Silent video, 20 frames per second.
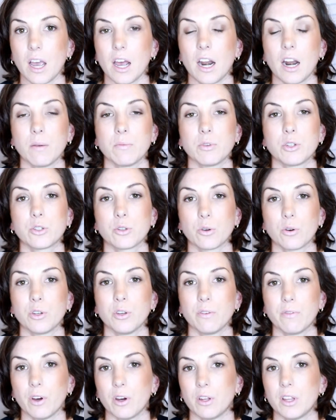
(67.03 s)
and I'm sure
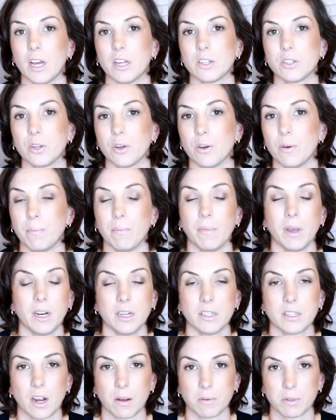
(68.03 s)
you've heard that term many
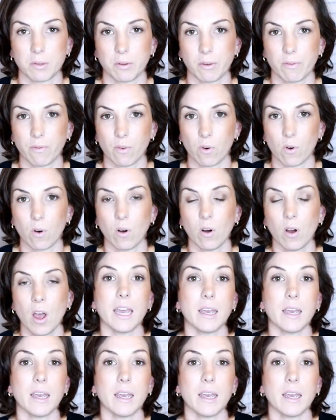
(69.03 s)
times before.